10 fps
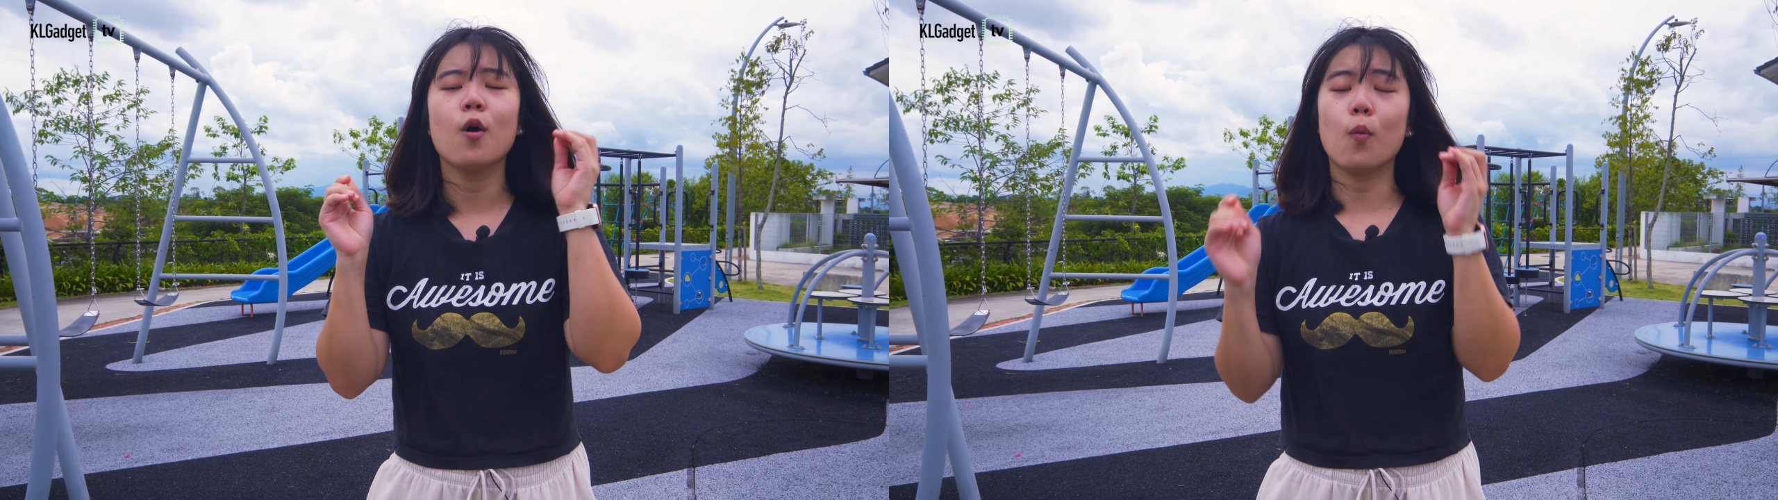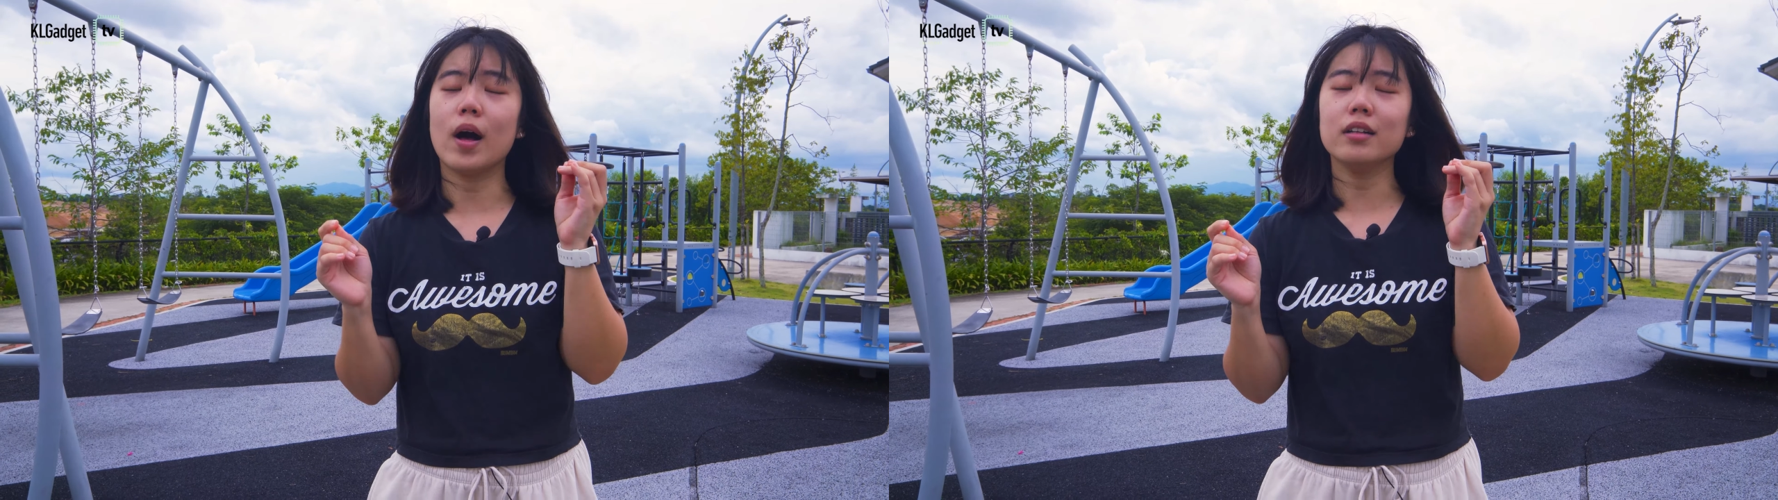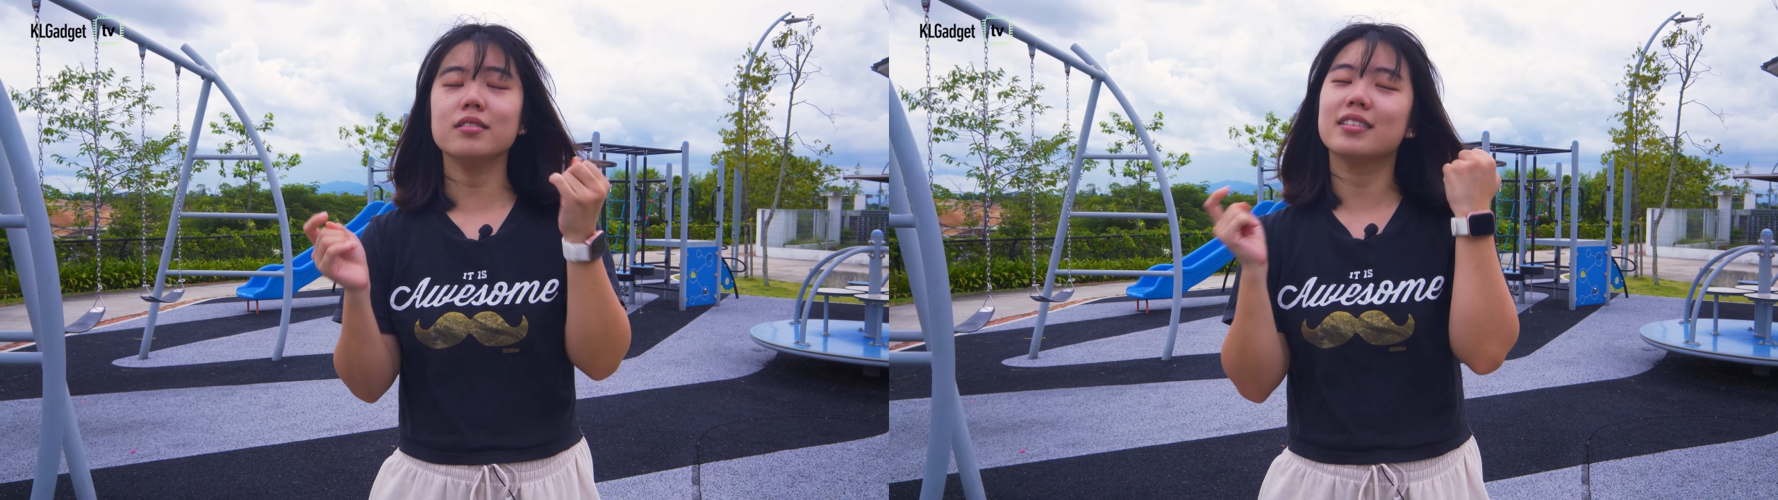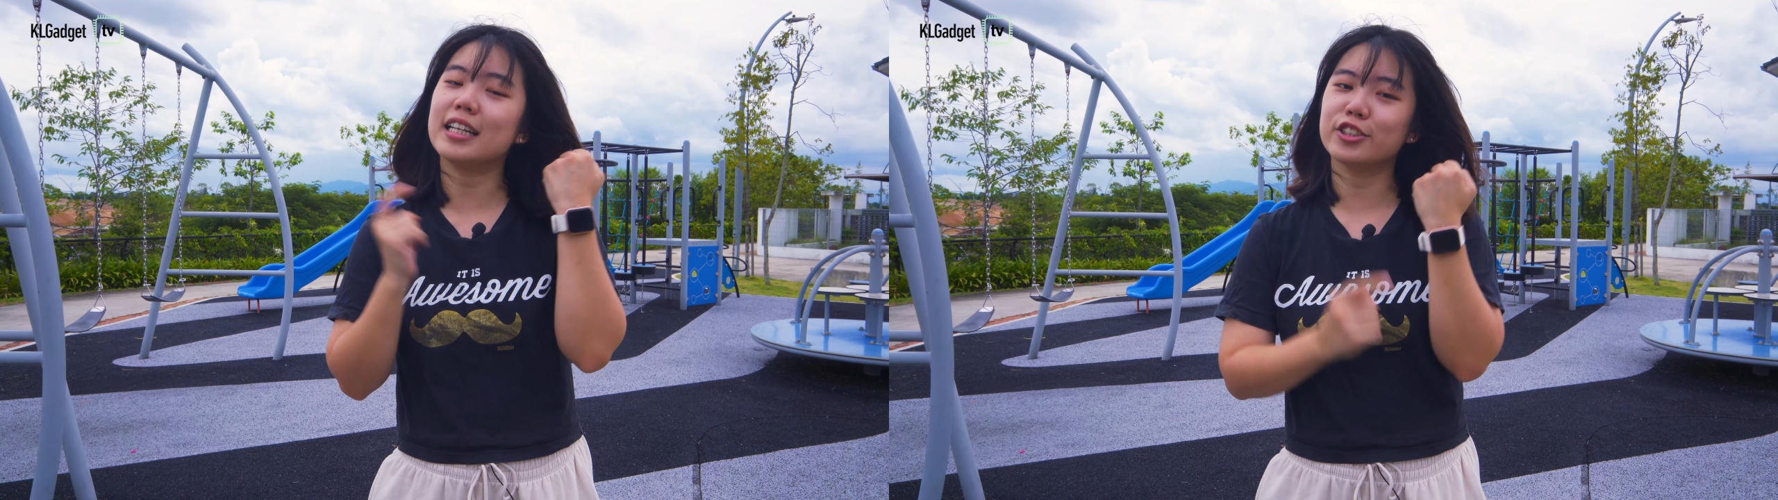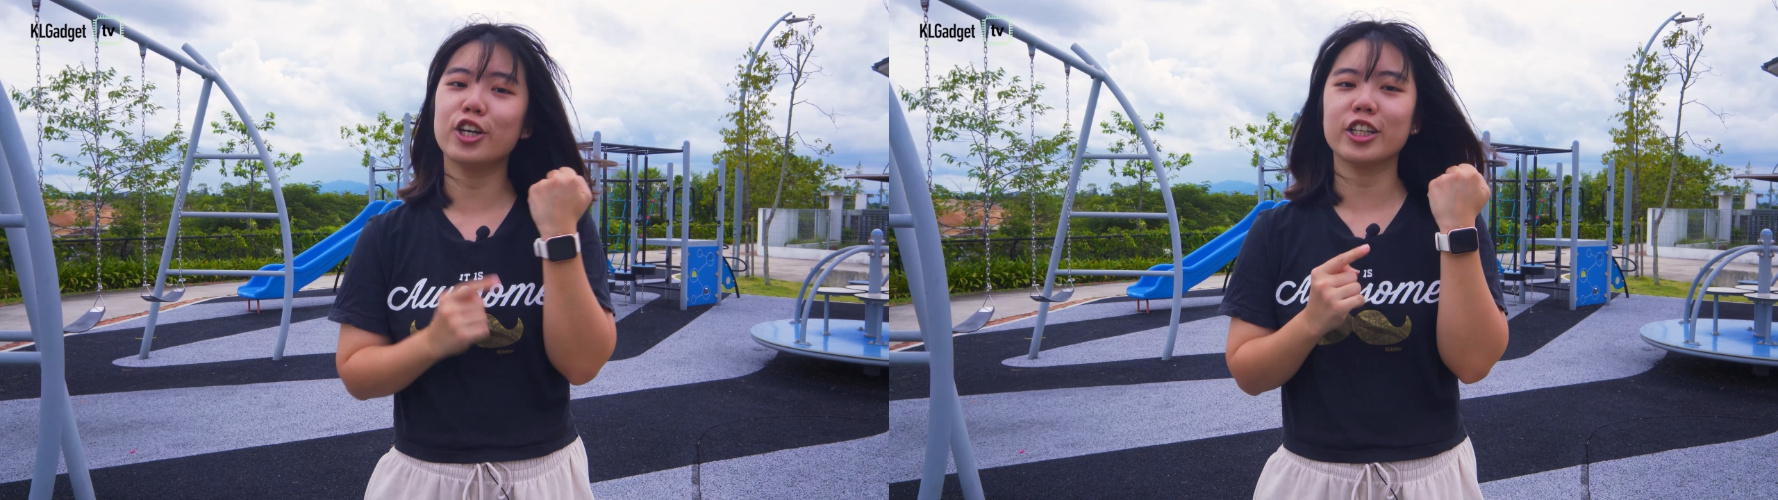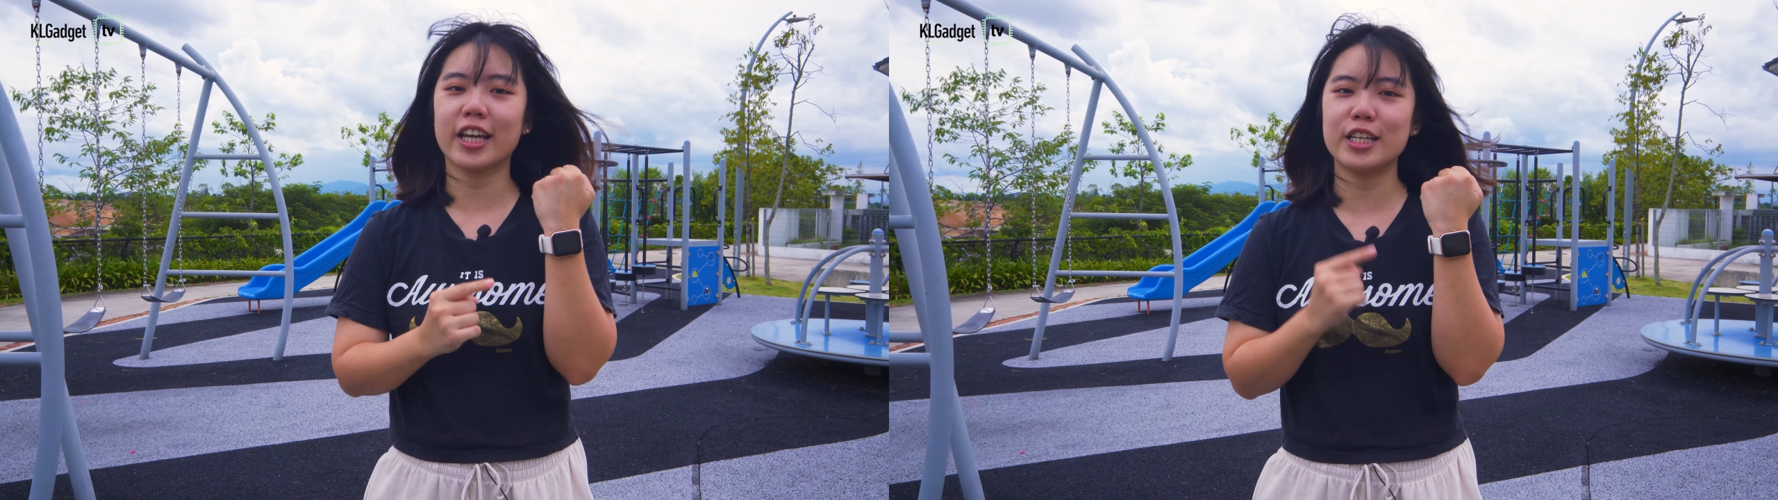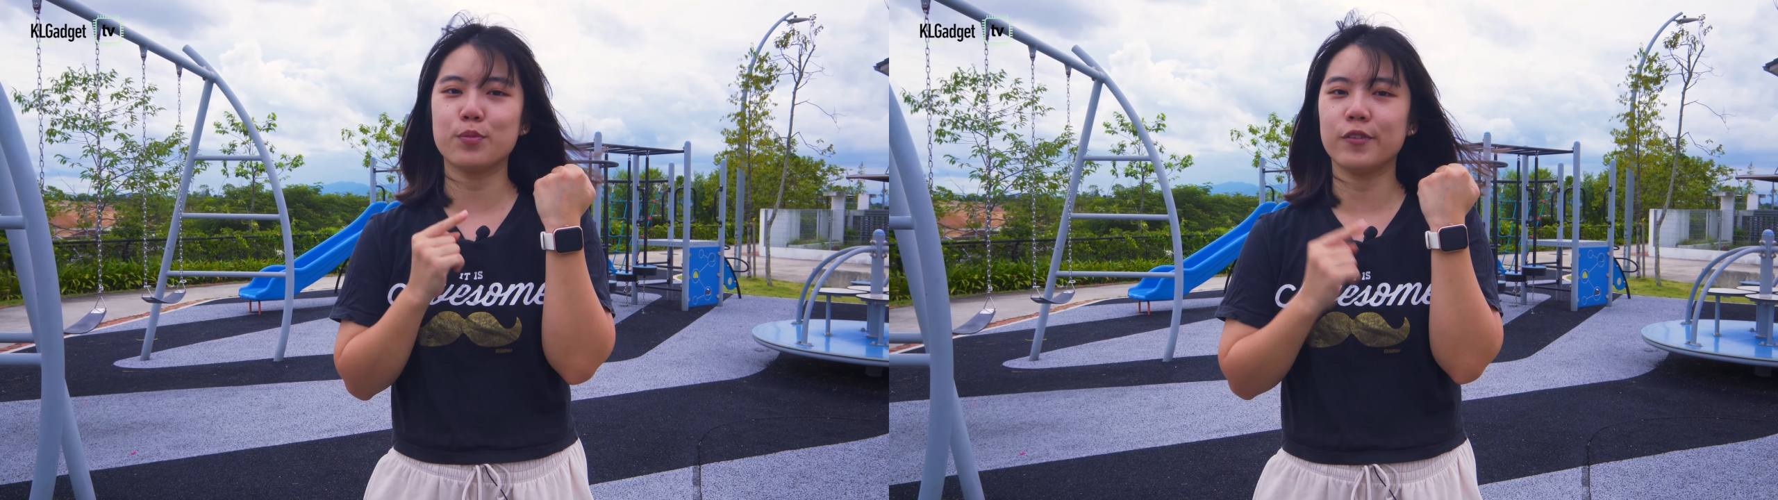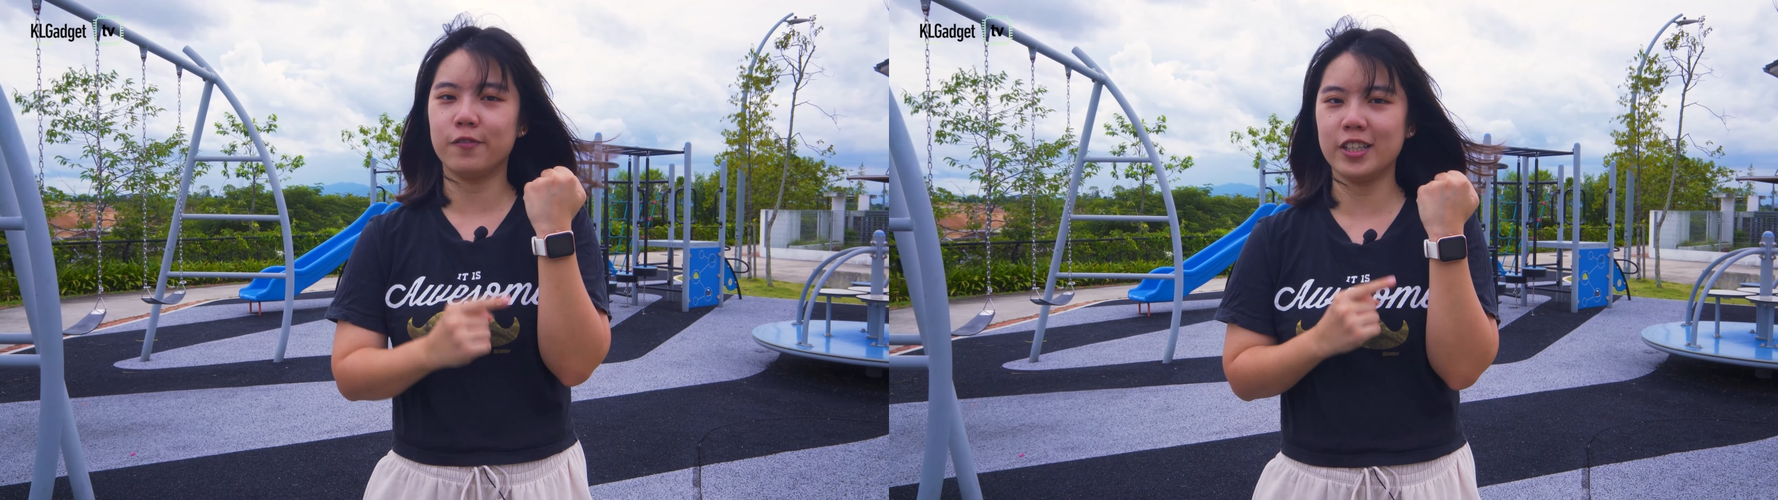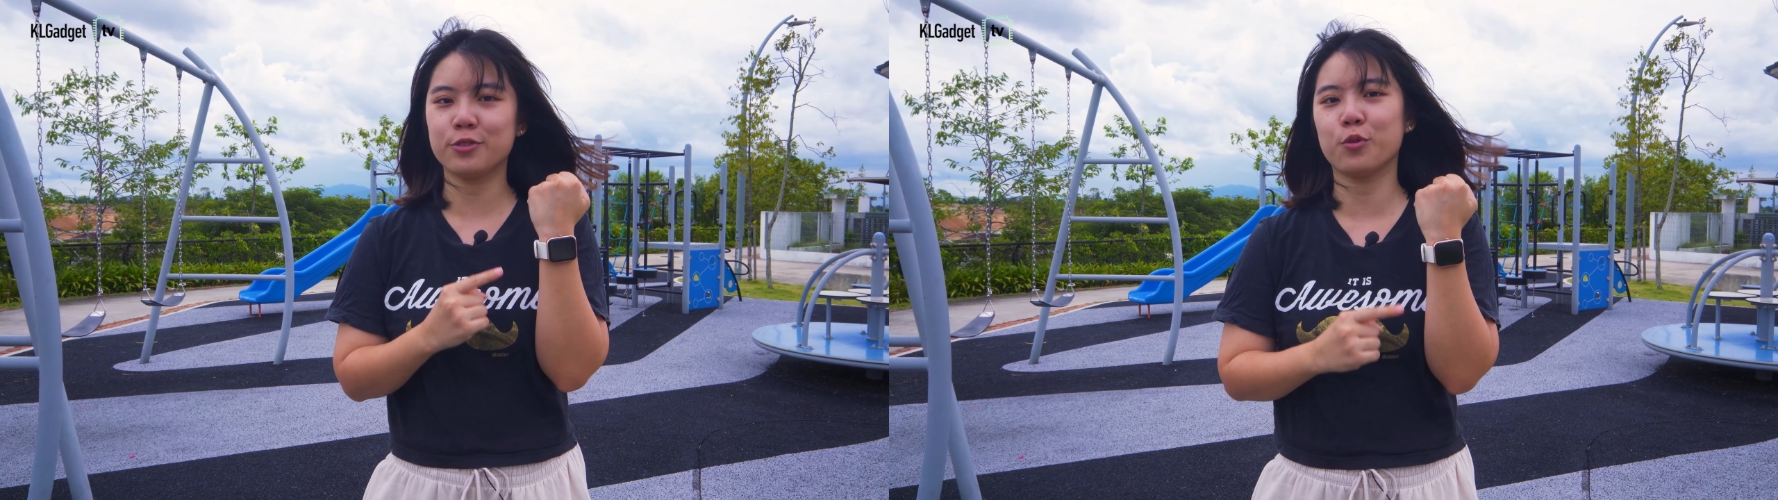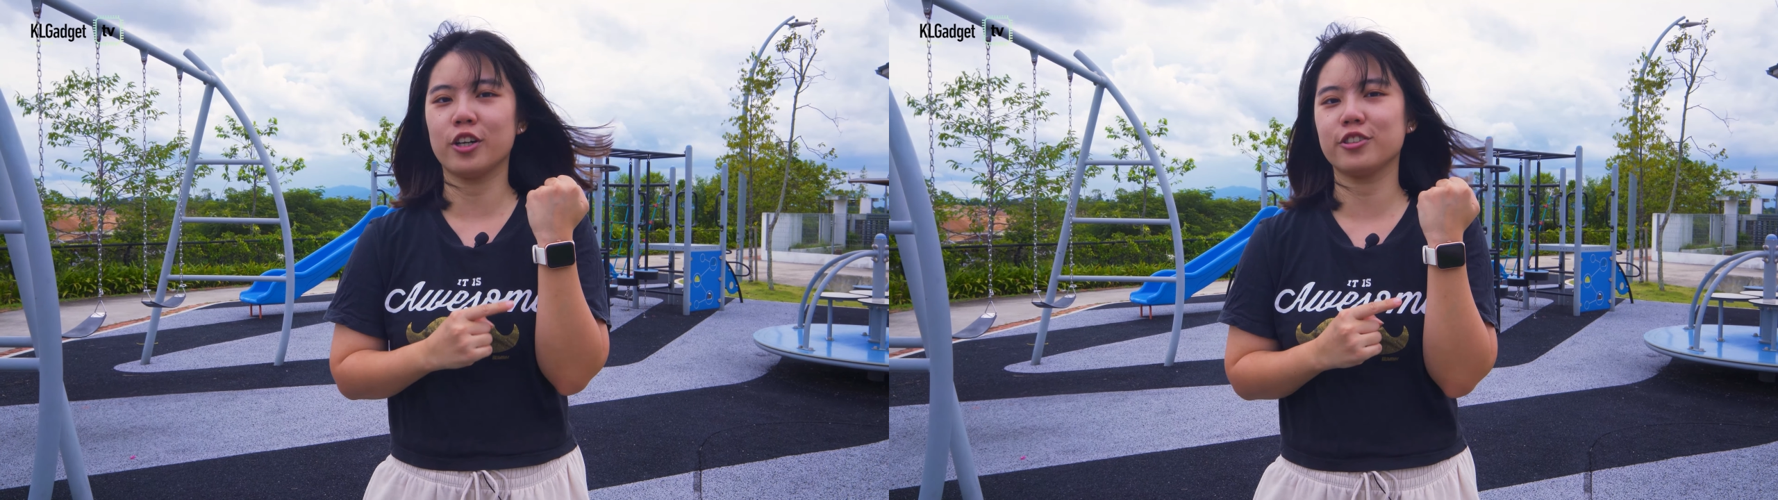Well, that's not the case with
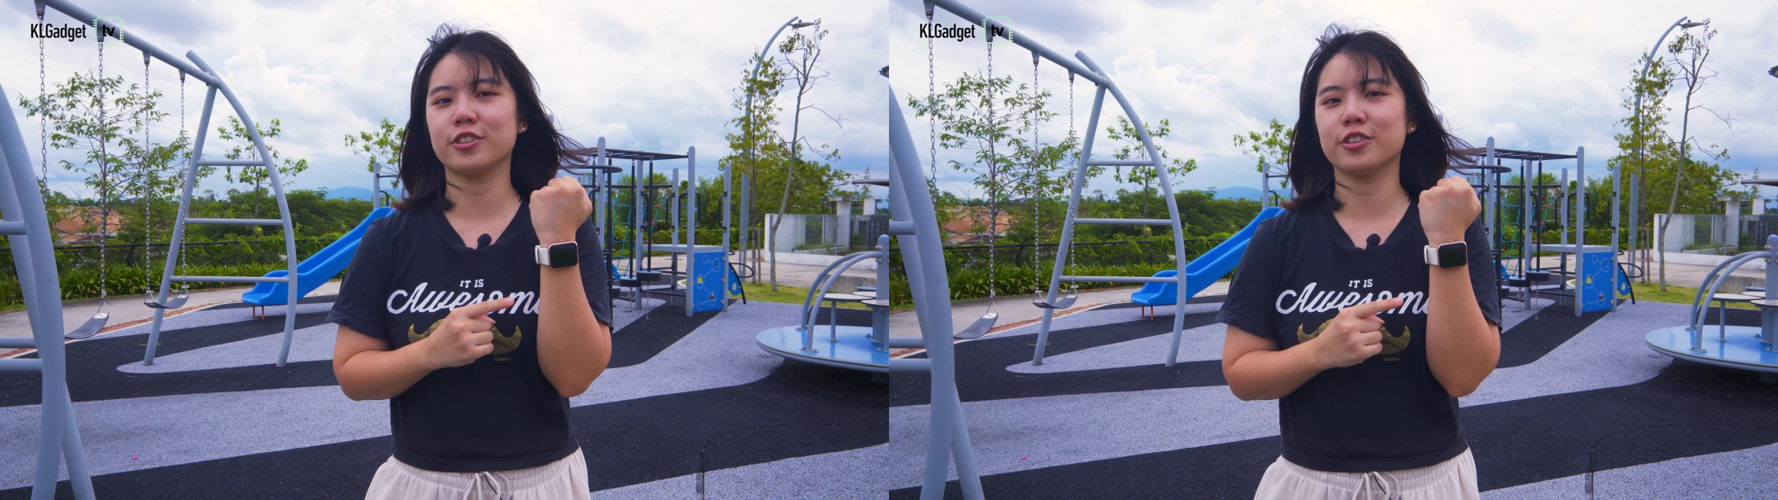this watch.